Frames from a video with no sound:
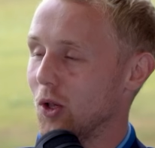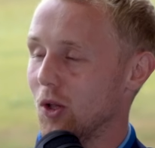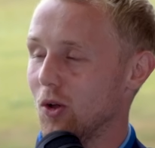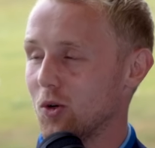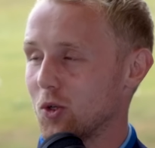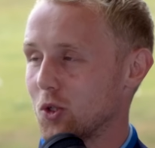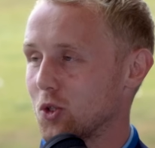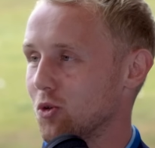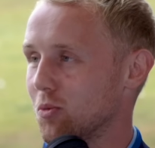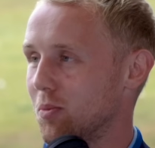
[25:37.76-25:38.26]
will
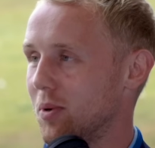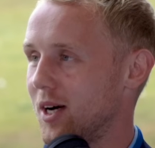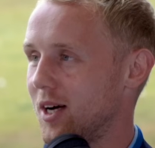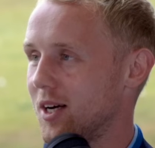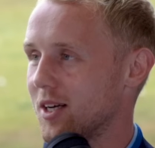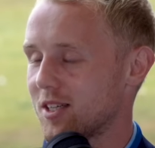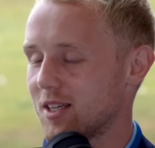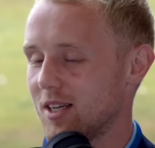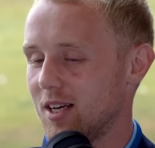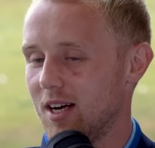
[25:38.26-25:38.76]
also
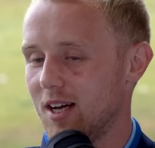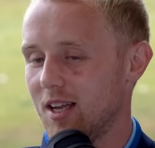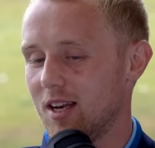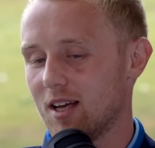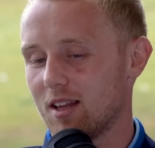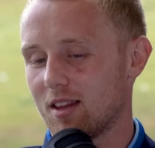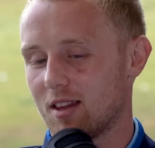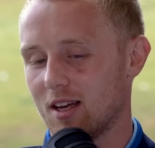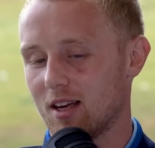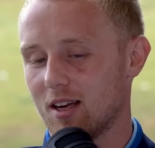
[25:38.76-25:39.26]
pass. And
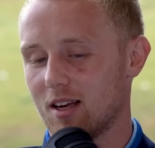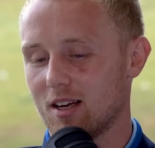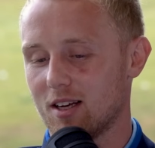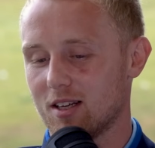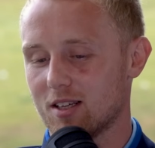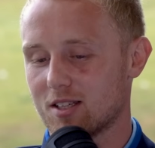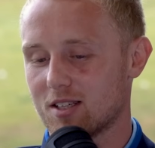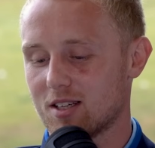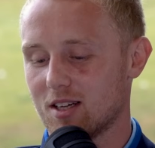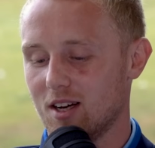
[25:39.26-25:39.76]
I think
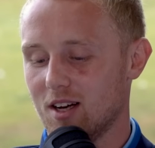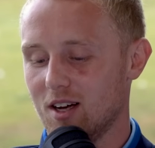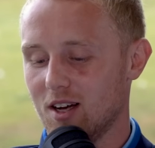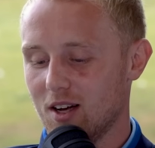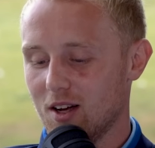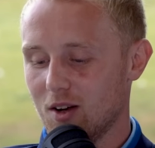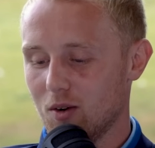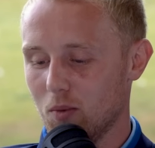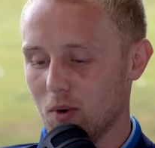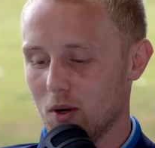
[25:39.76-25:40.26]
it's
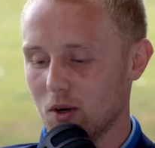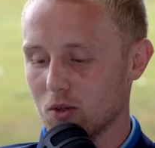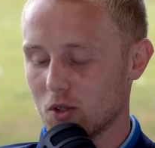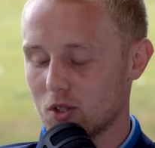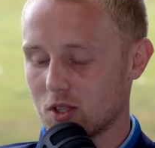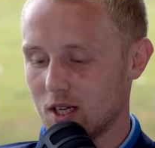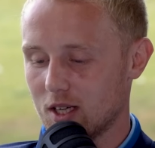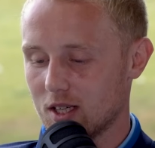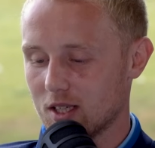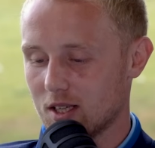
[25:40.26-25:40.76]
one of
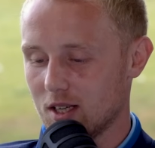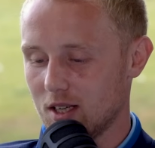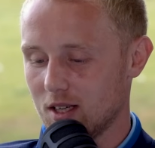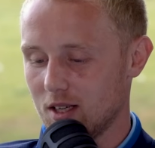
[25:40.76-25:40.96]
those things